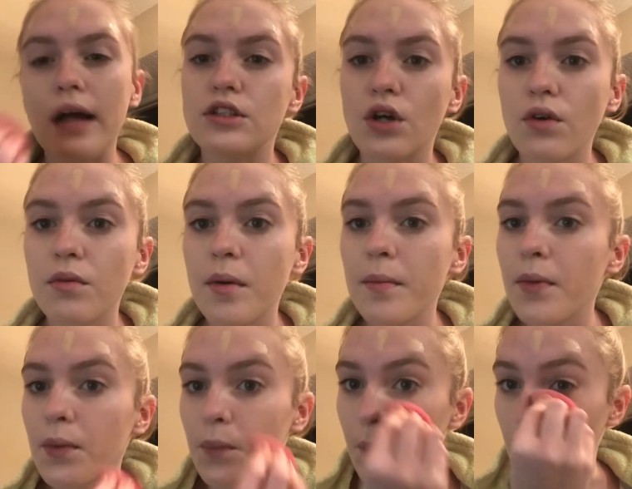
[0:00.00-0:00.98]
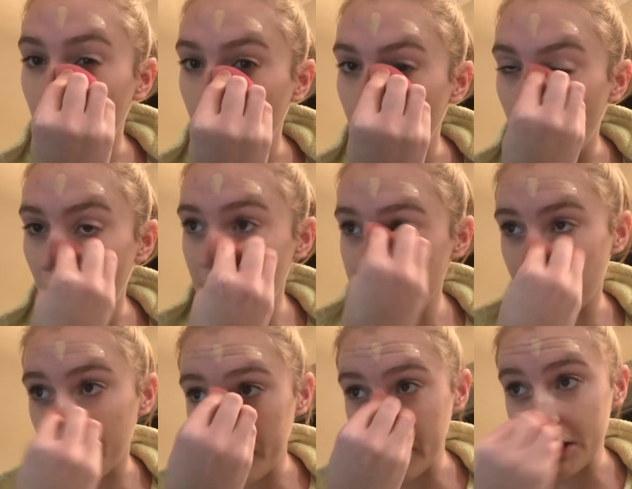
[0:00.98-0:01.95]
don't remember what
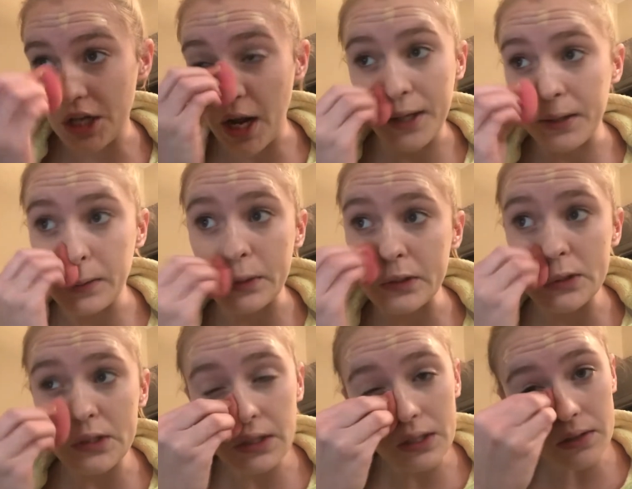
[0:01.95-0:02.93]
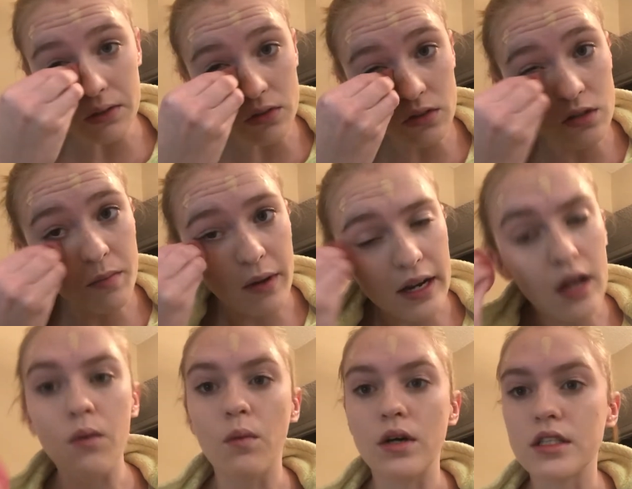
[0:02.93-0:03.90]
foundation I used to use, but
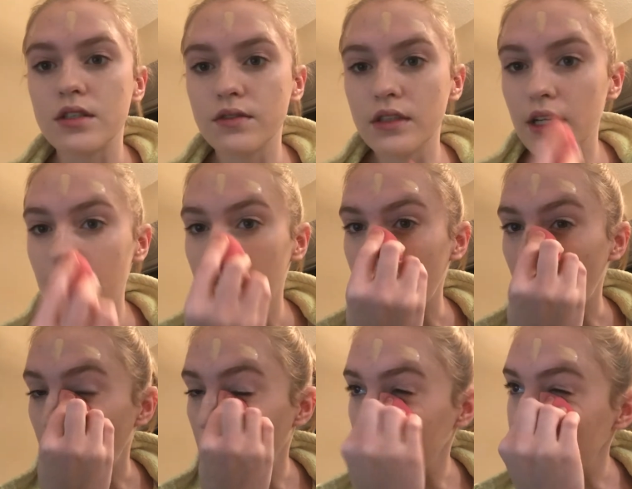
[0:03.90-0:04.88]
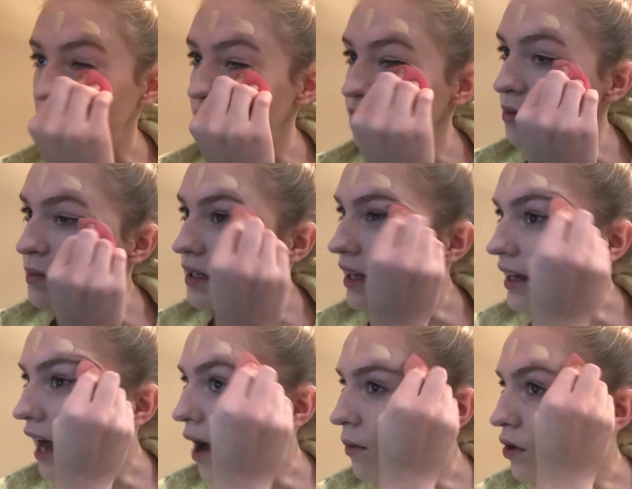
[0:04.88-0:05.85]
it wasn't really like working for me.
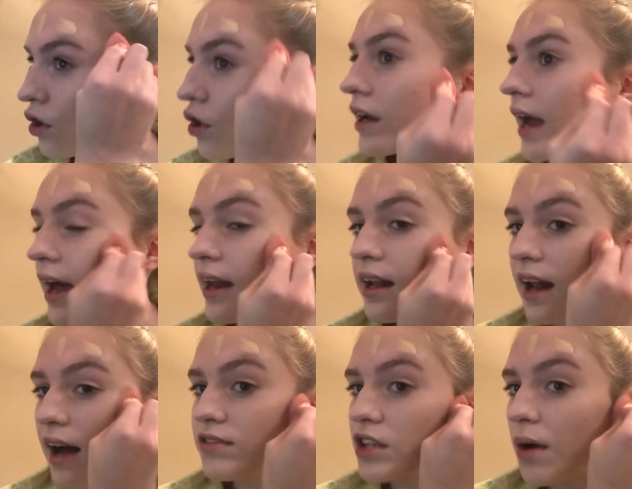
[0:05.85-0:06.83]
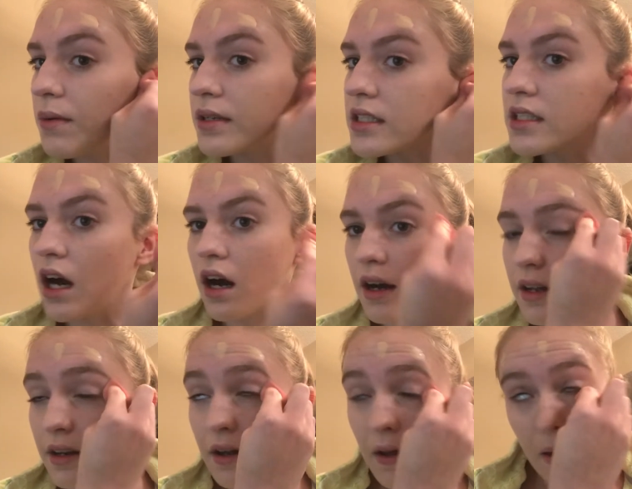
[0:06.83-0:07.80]
Like I would look at it after I was
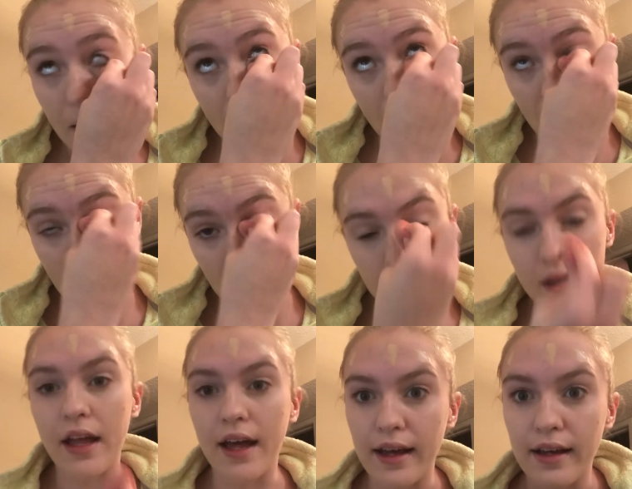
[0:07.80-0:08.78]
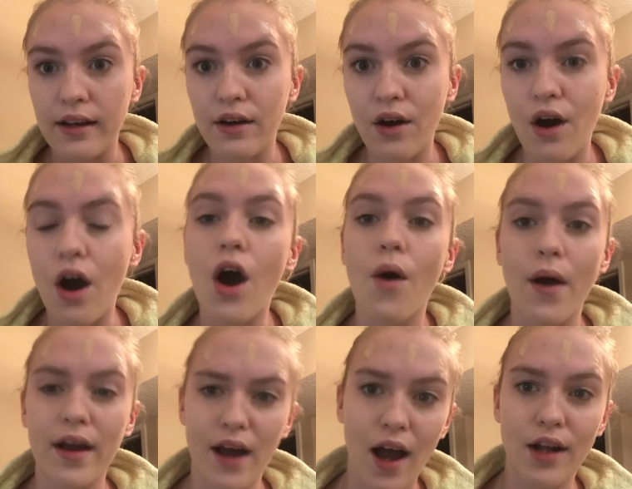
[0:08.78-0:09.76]
done and I'd be like, oh,
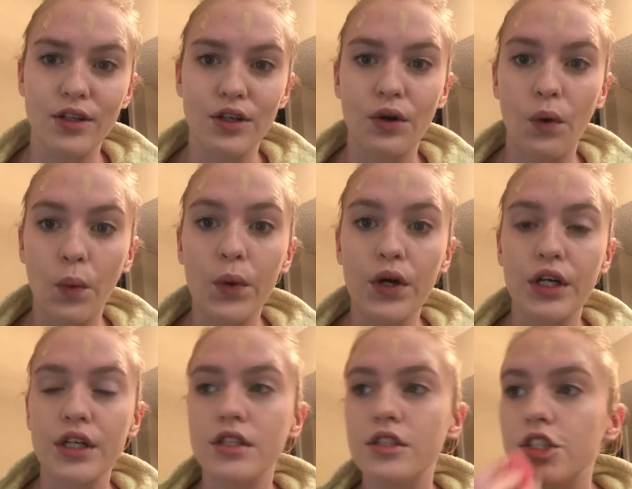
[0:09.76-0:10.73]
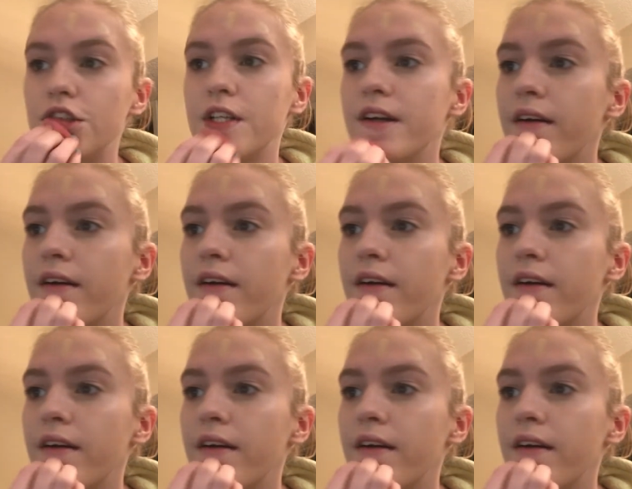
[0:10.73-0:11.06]
I kind of look orange,